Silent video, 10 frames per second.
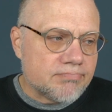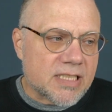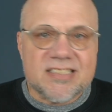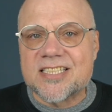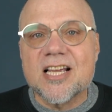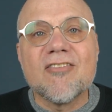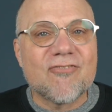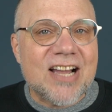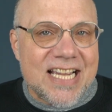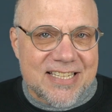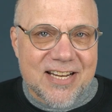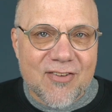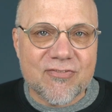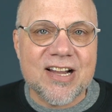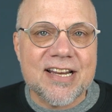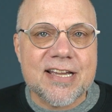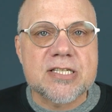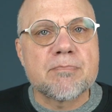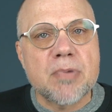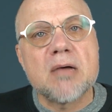self-identified as
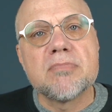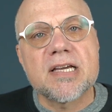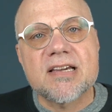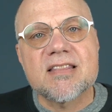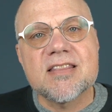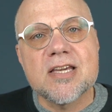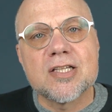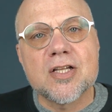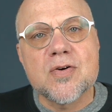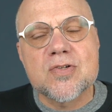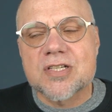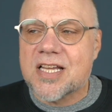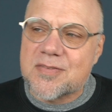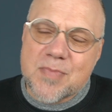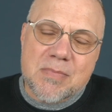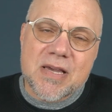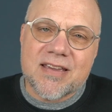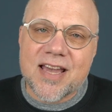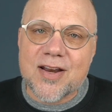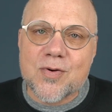a public theologian. That's maybe a
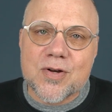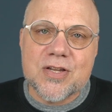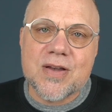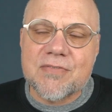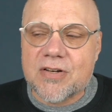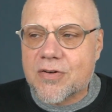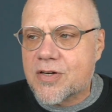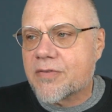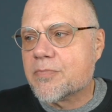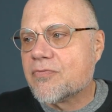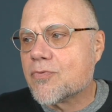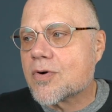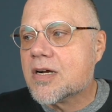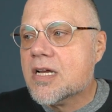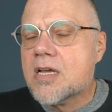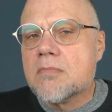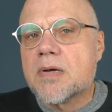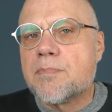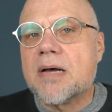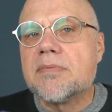category you haven't heard of before,
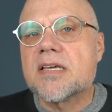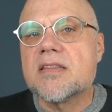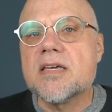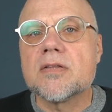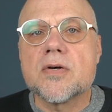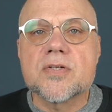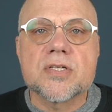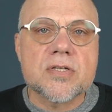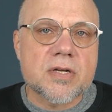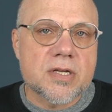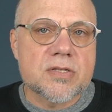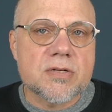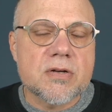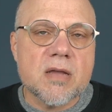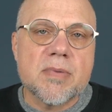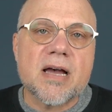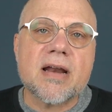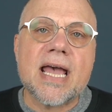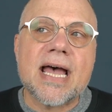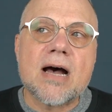but public theologians are concerned
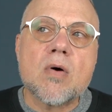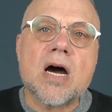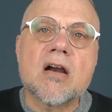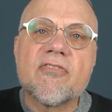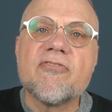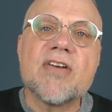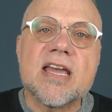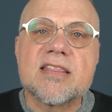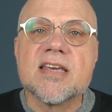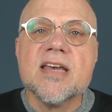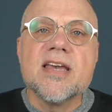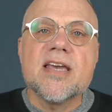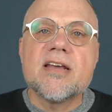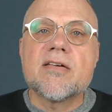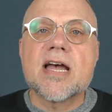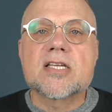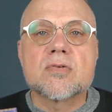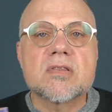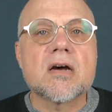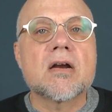about how our faith interacts
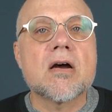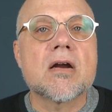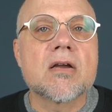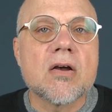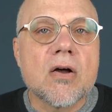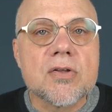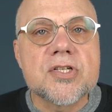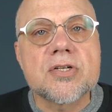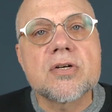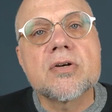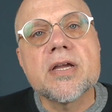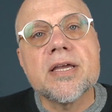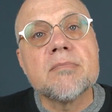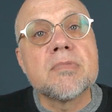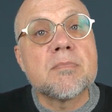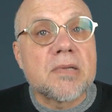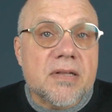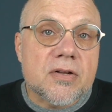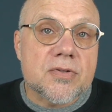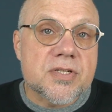with our culture and the
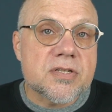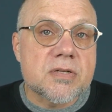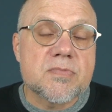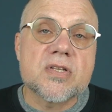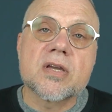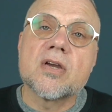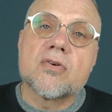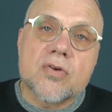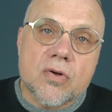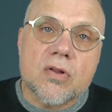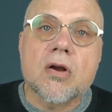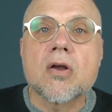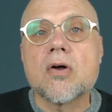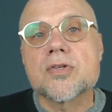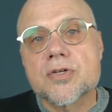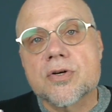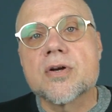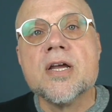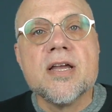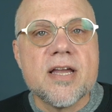political systems that control our
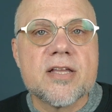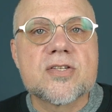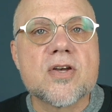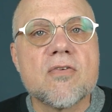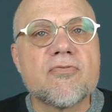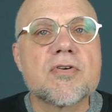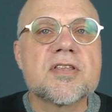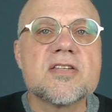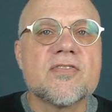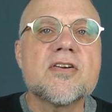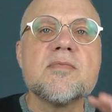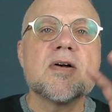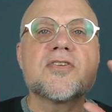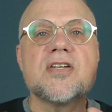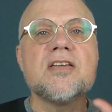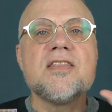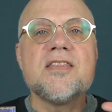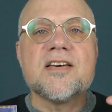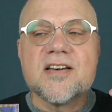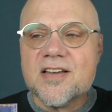culture and so forth. He's very much
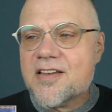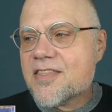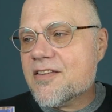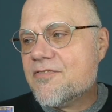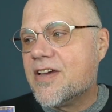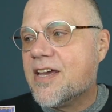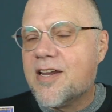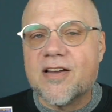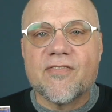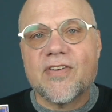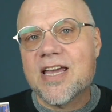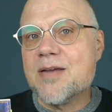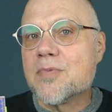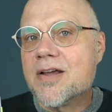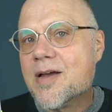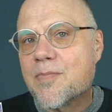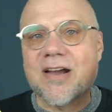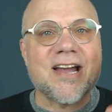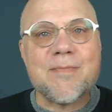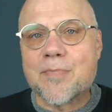in the vein of Abraham
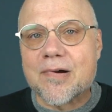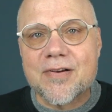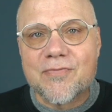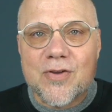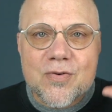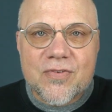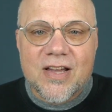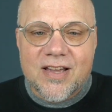Kuyper, if you've